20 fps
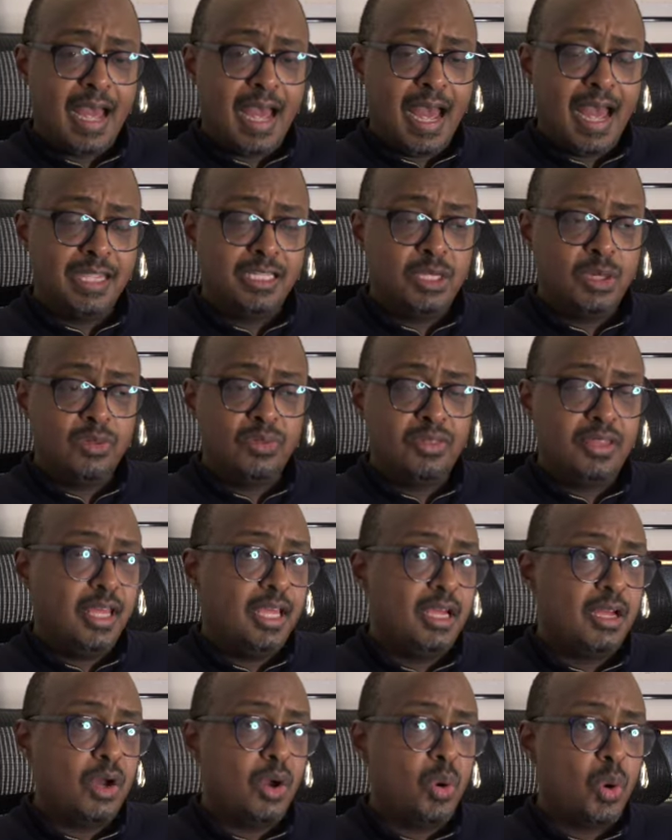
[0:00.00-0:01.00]
I don't
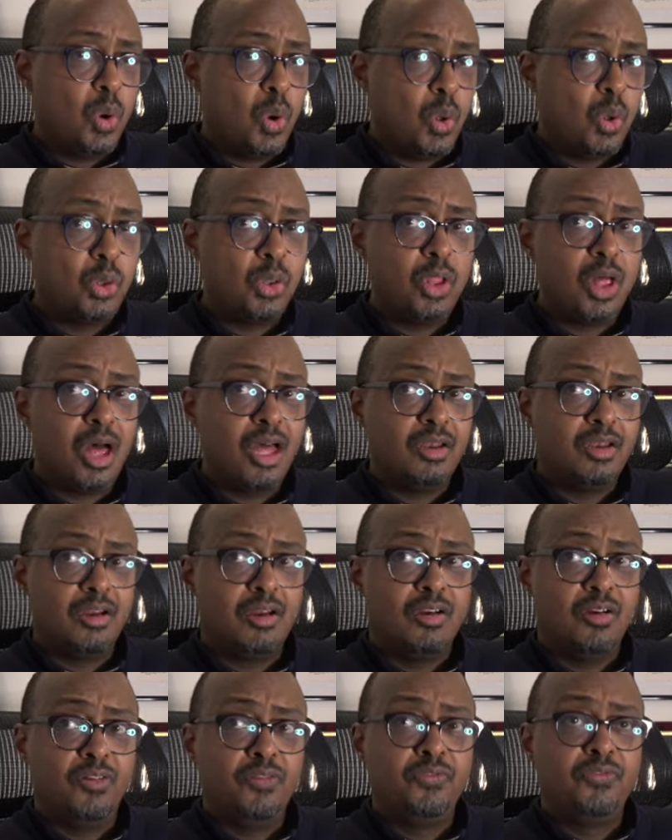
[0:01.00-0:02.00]
think a whole lot
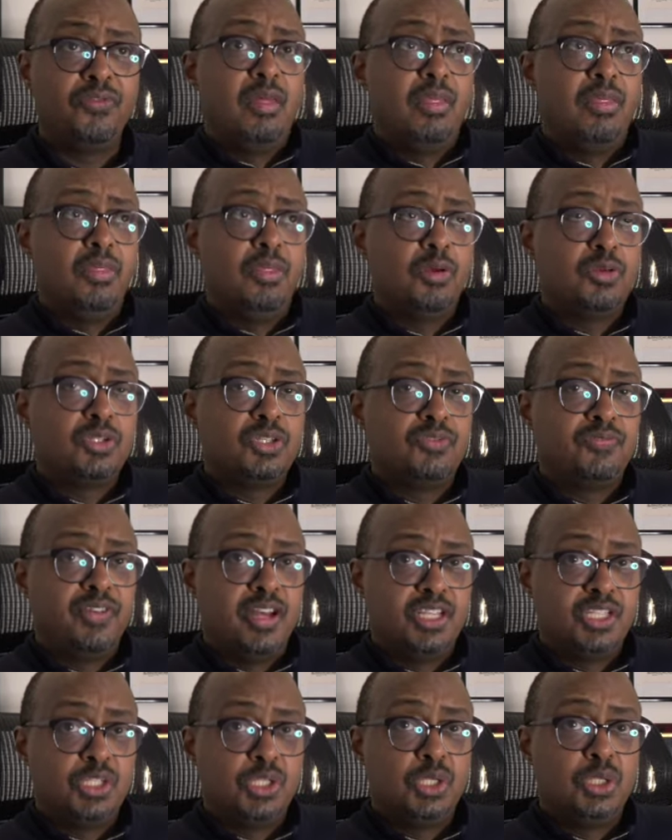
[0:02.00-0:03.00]
of those of
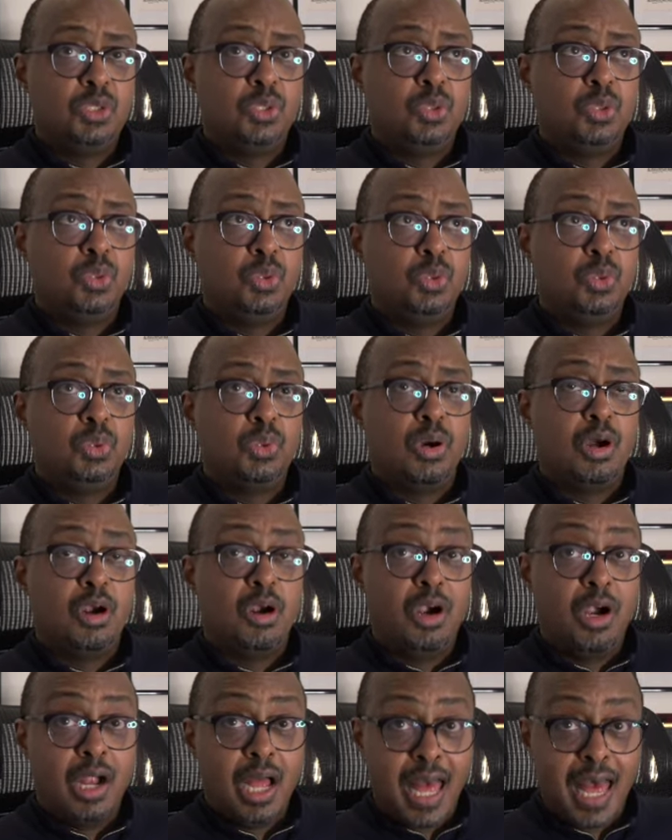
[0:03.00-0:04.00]
us who
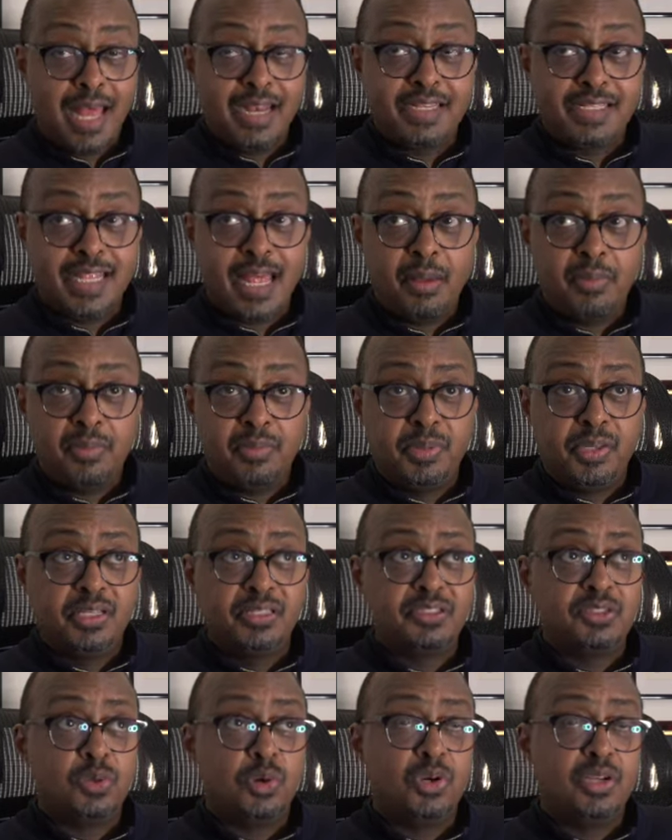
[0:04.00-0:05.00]
are Addis
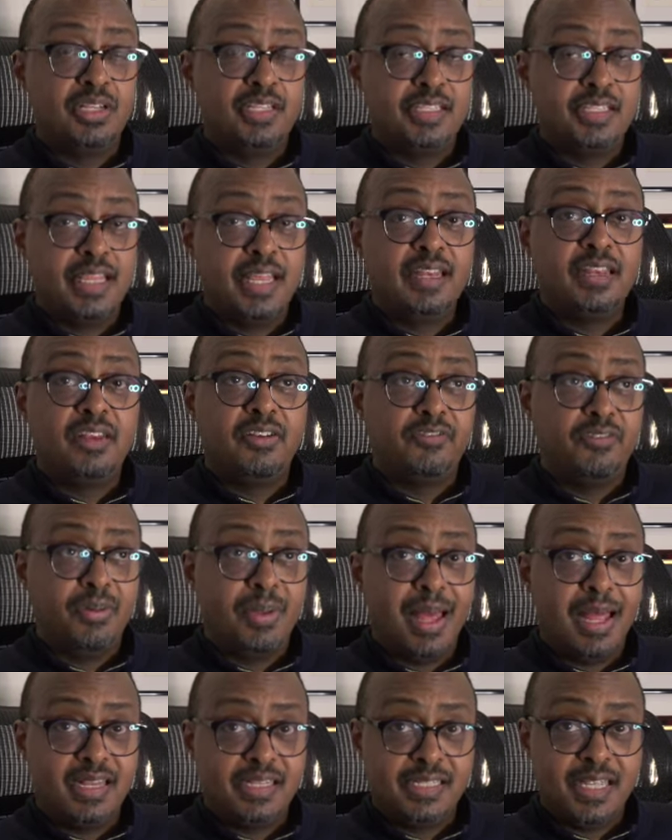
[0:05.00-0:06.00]
Ababans or descended from
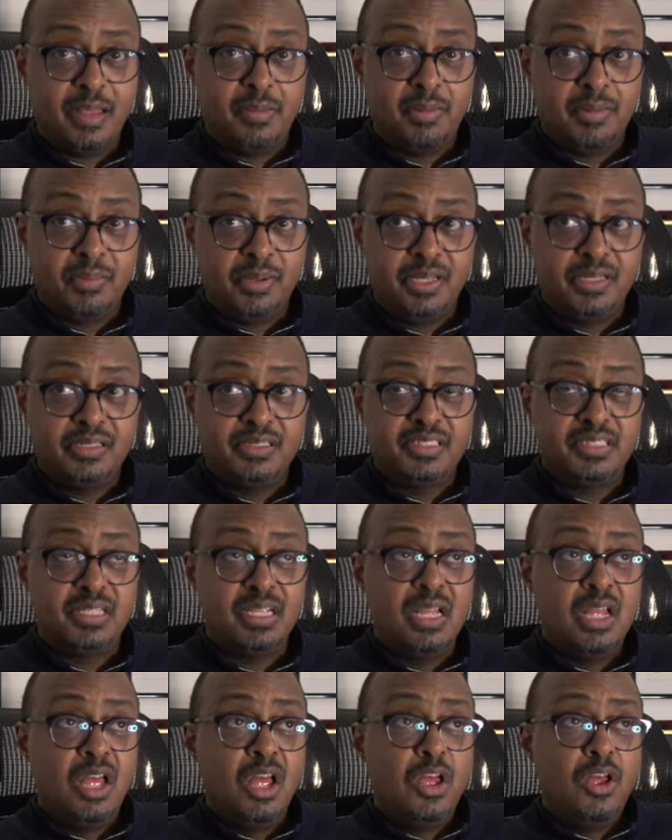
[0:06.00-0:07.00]
Addis Ababans
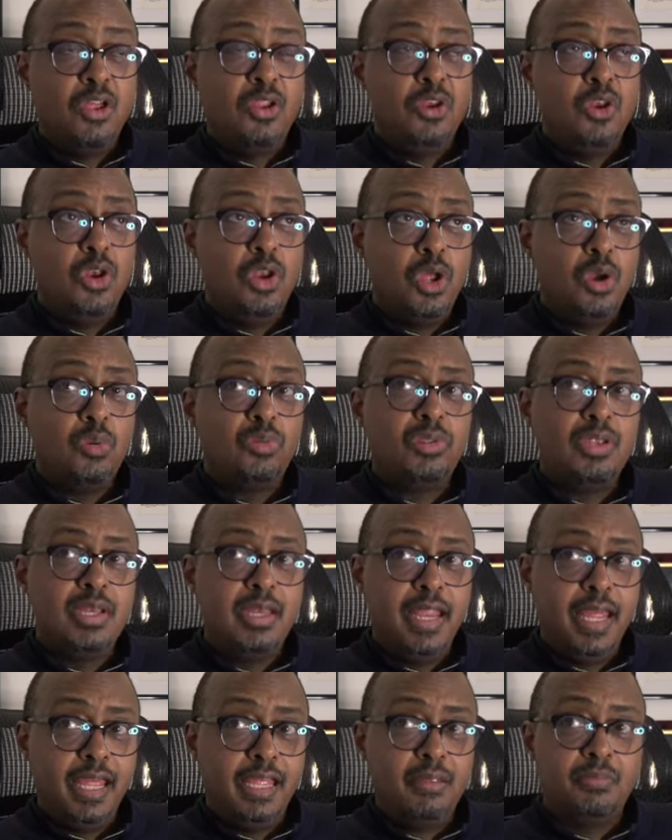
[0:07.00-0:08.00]
know the
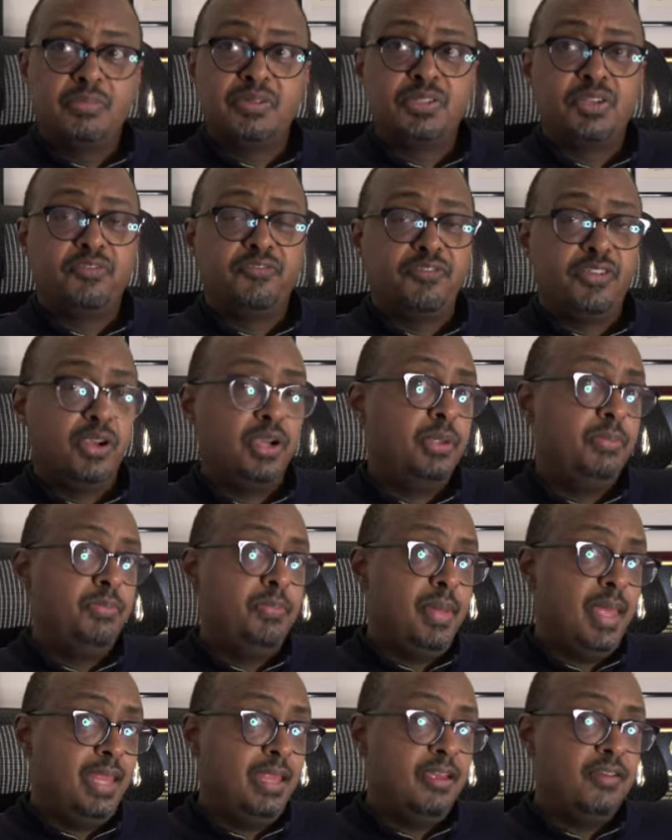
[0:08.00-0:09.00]
names of very
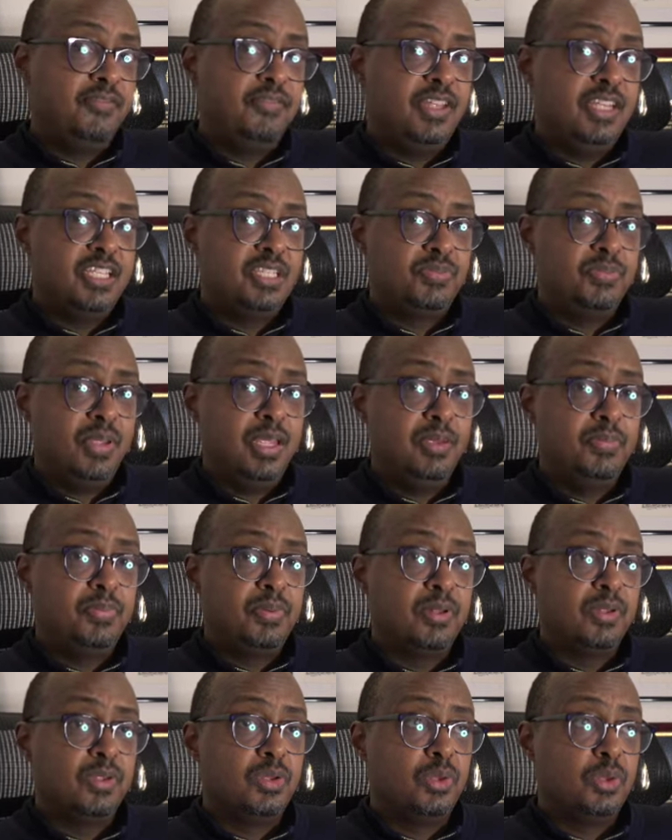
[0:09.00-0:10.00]
many of these
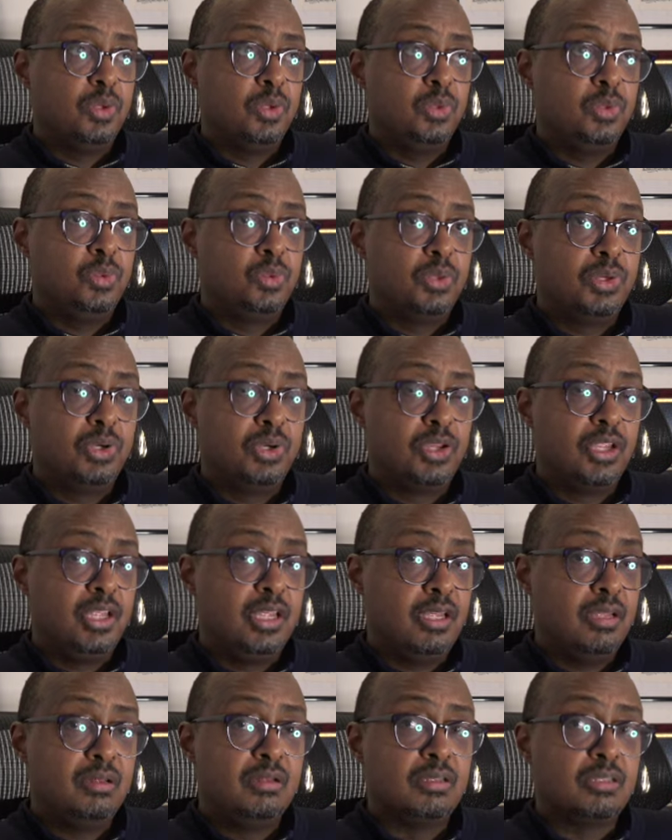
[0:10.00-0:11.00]
people who were
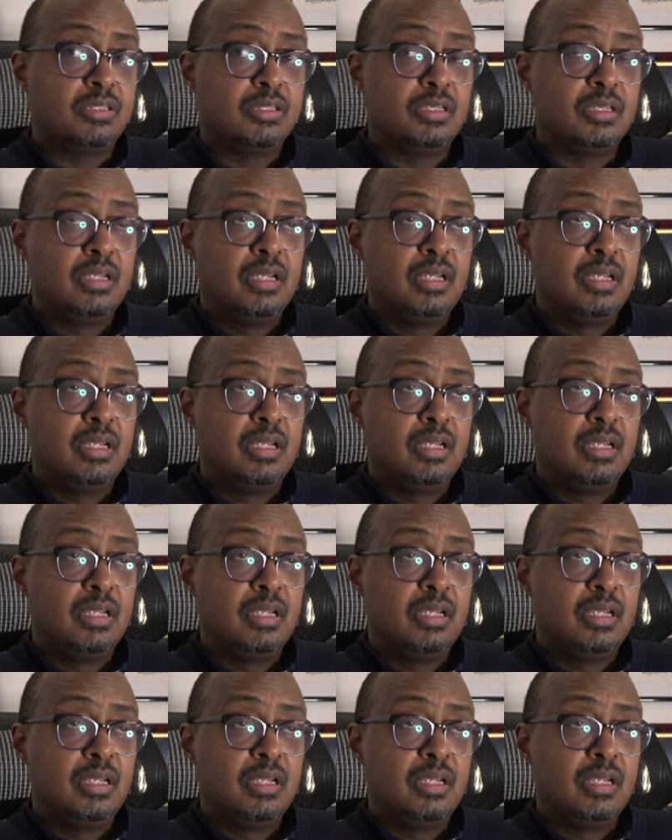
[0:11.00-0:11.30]
killed.